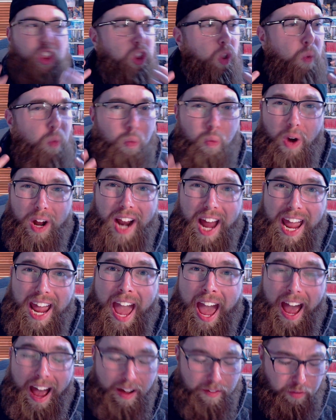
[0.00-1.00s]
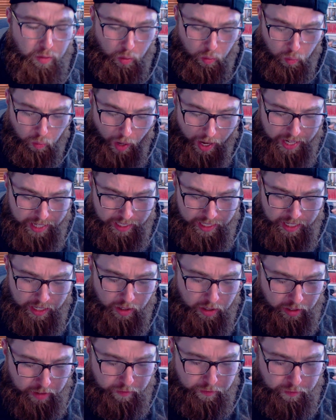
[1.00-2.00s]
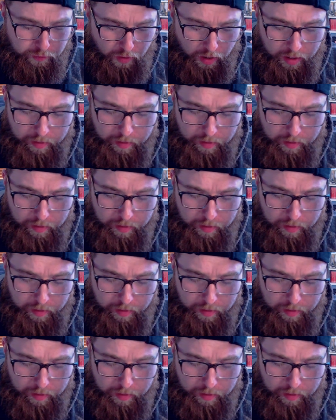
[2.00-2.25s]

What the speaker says: what I have right here in front of